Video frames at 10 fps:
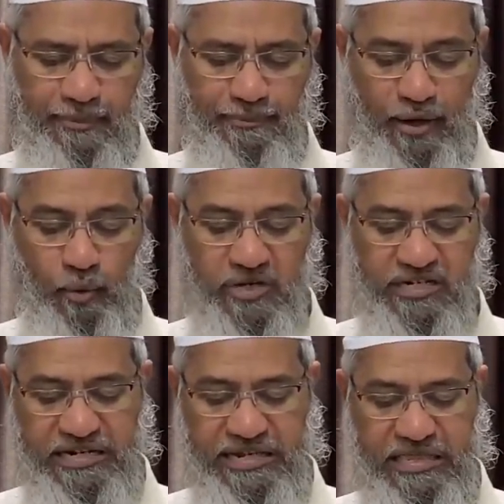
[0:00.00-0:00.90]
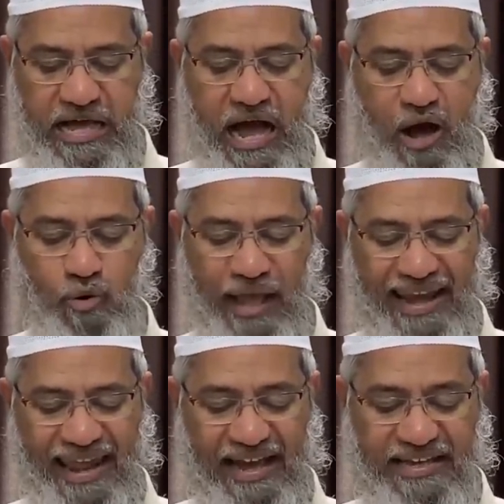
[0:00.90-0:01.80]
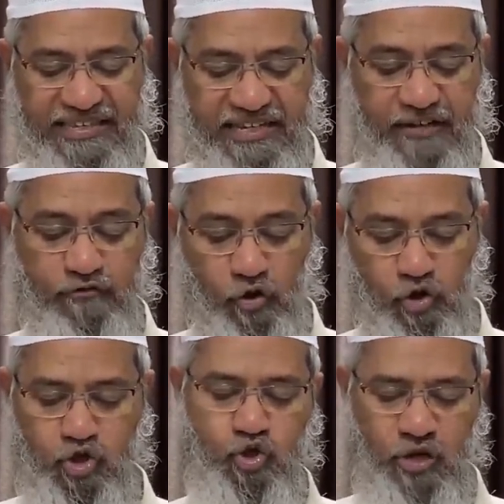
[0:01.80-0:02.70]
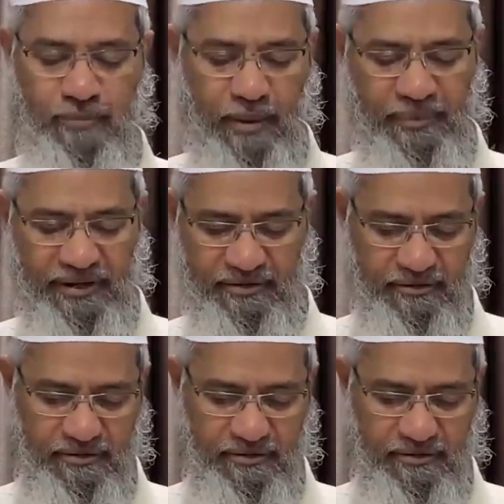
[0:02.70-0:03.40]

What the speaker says: My question is, how can I achieve the khushu in my prayer?